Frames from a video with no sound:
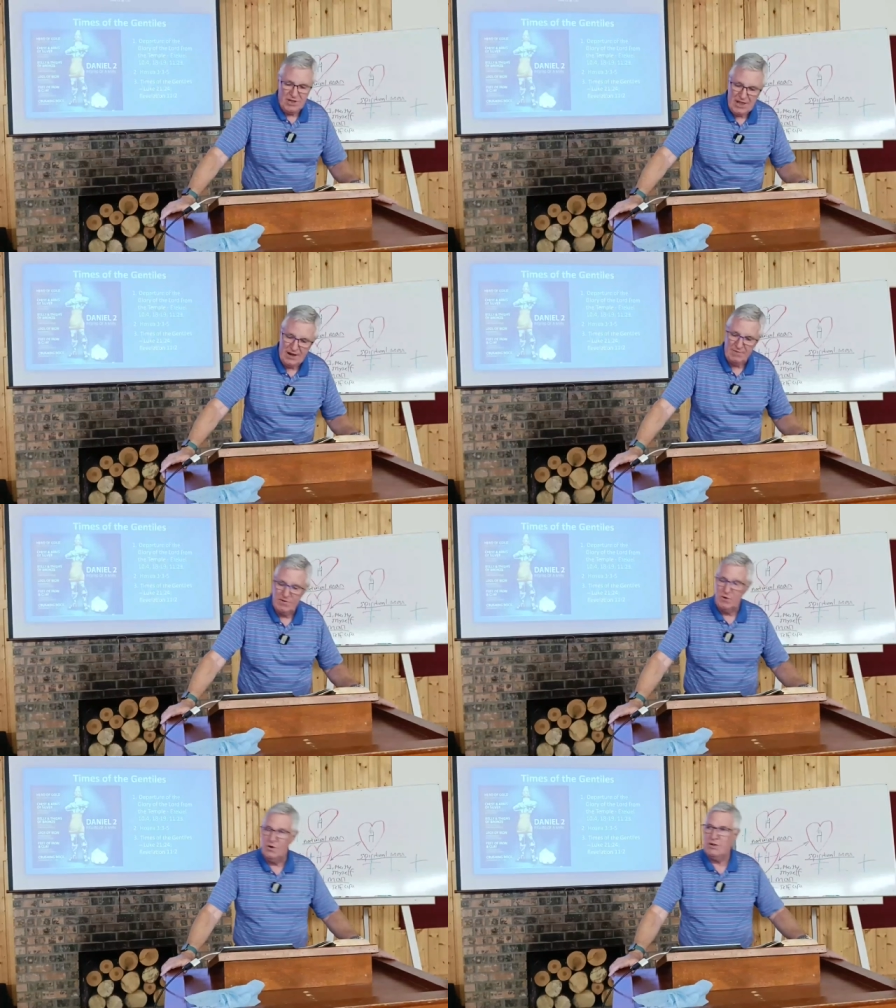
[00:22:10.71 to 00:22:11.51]
And then,
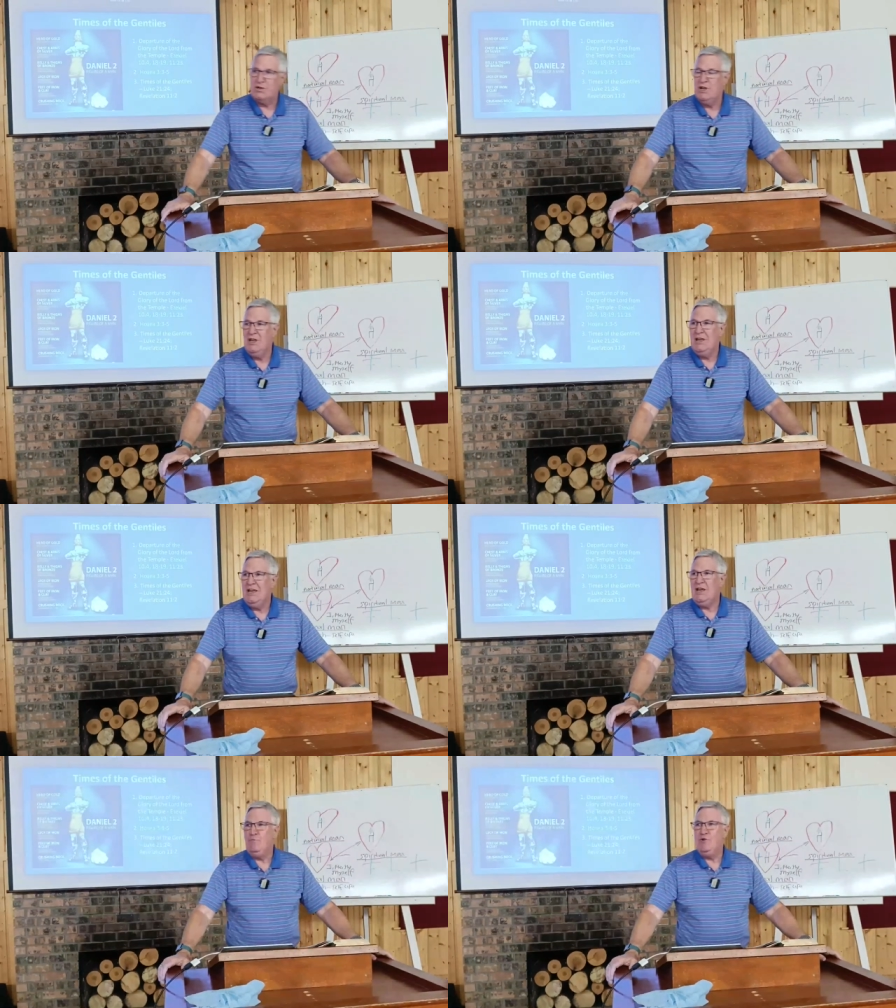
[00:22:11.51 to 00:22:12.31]
of course,
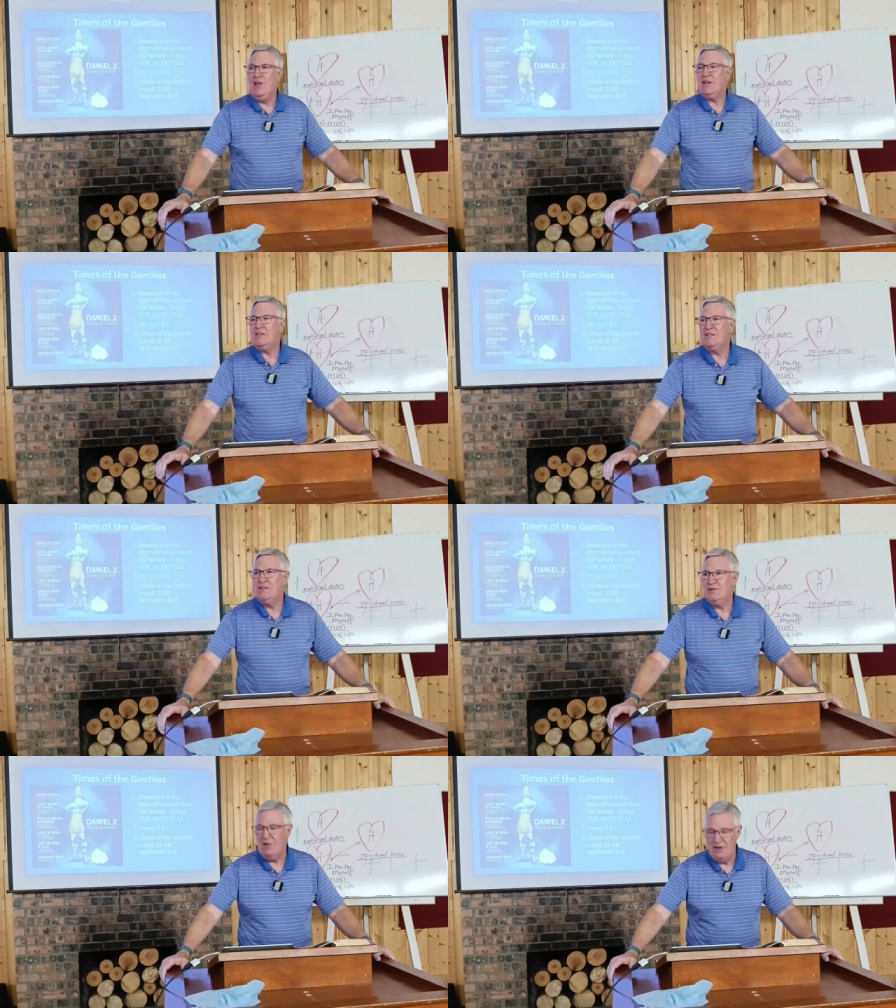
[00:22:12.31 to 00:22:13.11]
he breaks
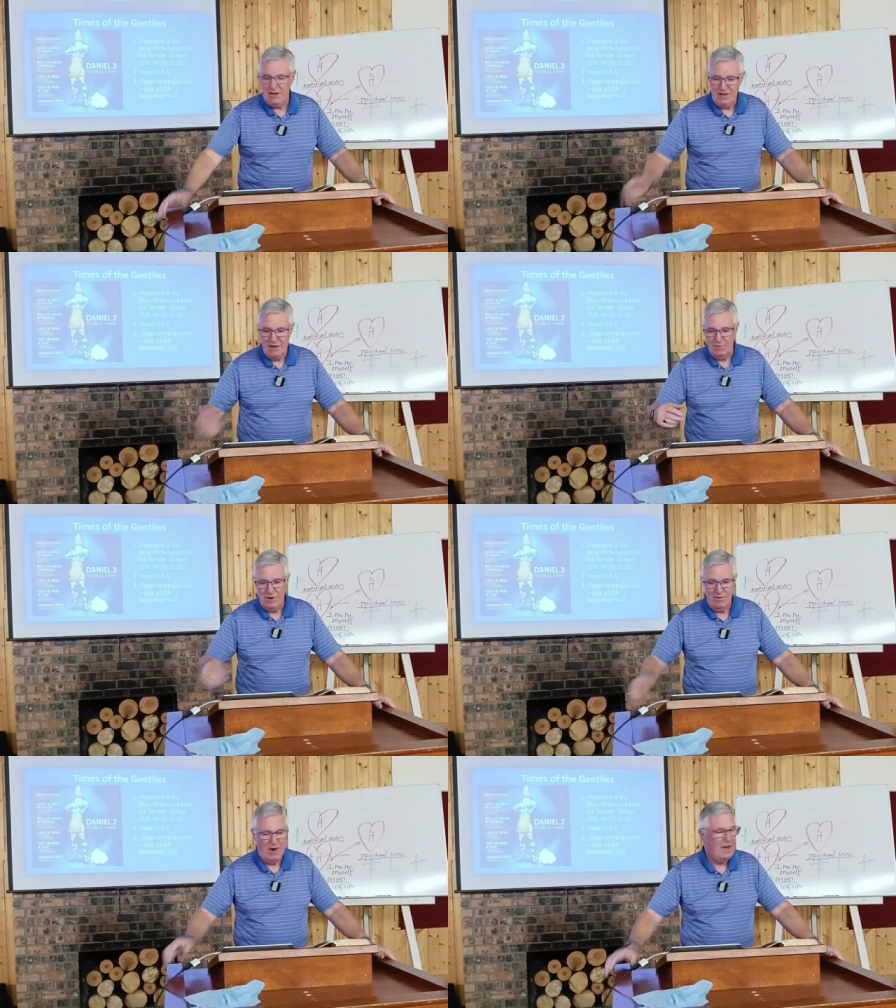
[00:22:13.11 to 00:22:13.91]
the treaty that
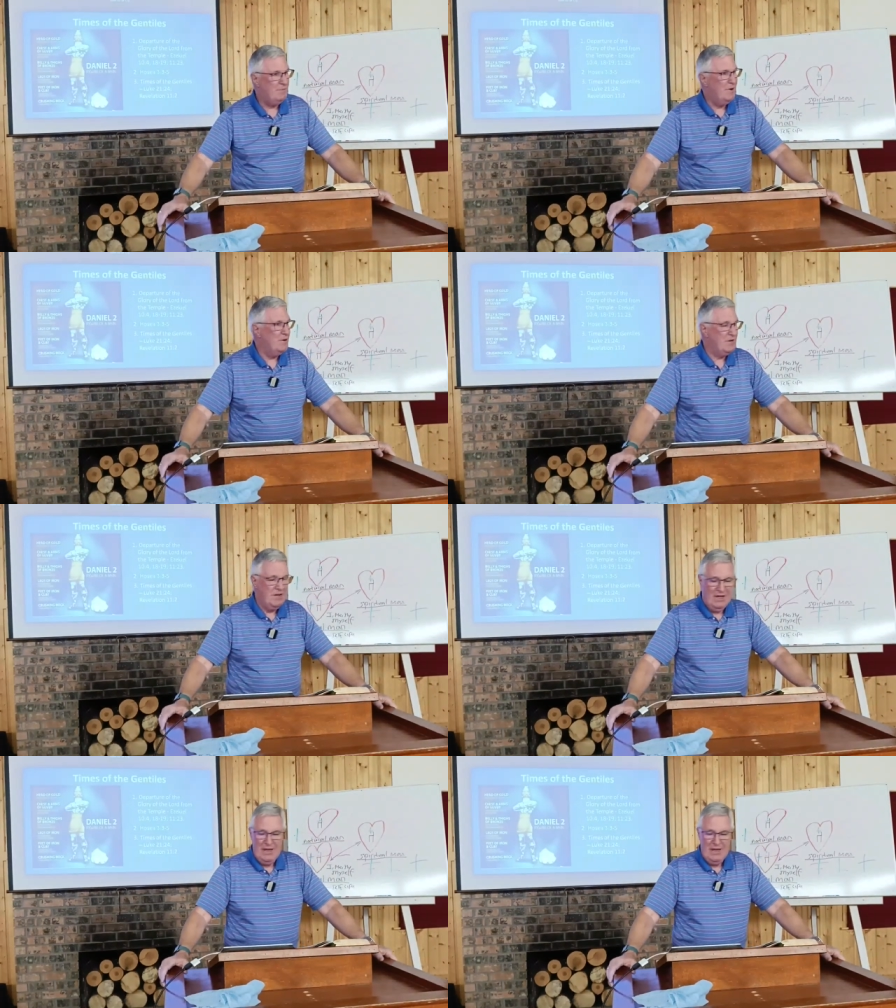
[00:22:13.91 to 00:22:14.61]
we read about